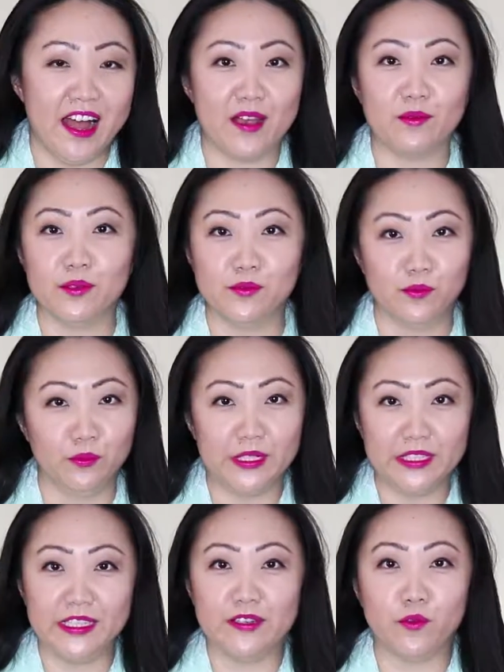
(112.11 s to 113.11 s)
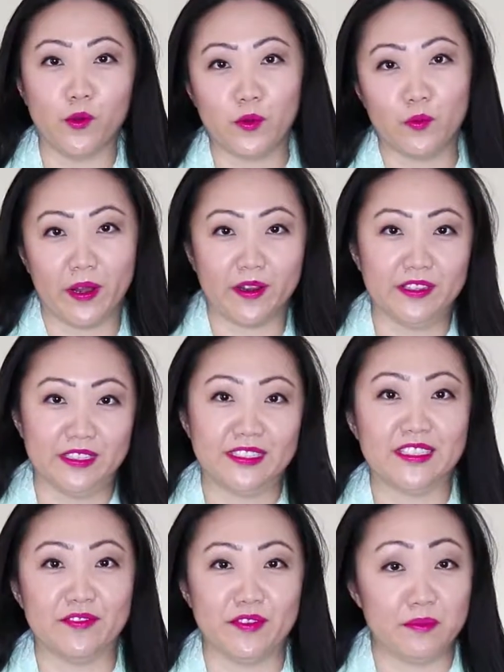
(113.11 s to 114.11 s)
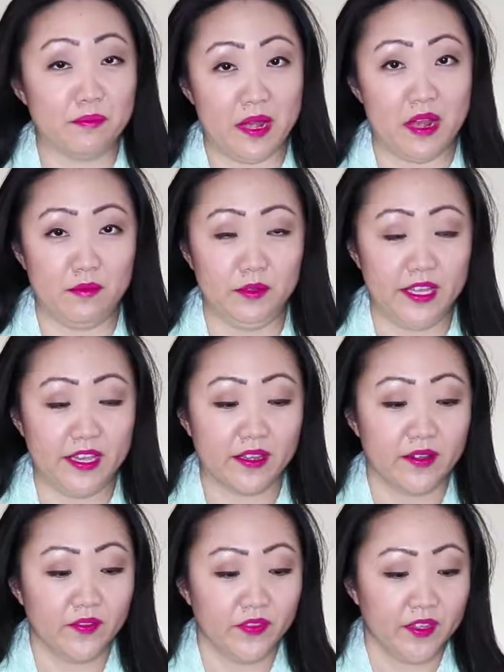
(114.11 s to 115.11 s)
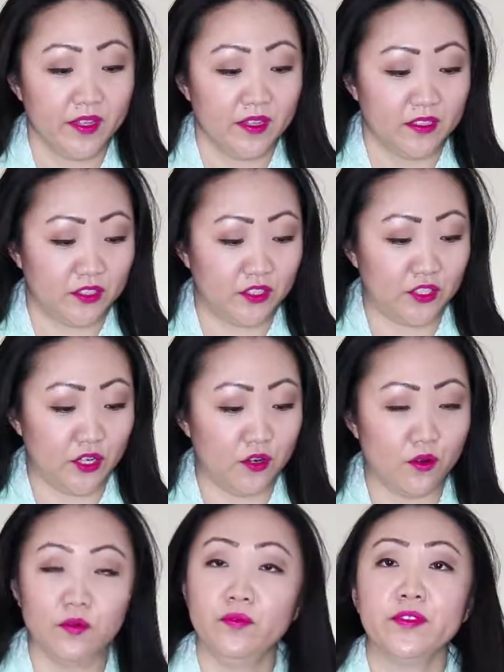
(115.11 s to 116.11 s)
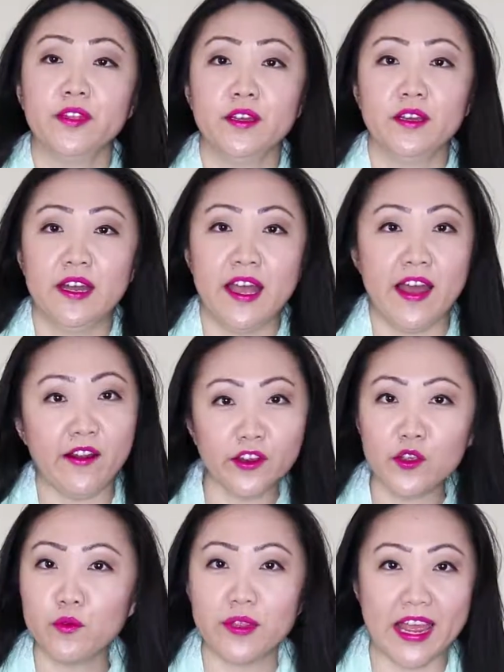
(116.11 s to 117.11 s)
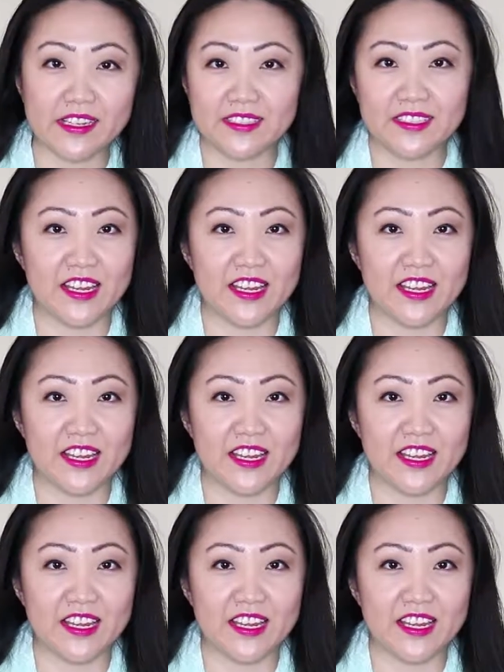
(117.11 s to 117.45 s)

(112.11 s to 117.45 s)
I would really avoid wearing this stuff in public. So, how do you get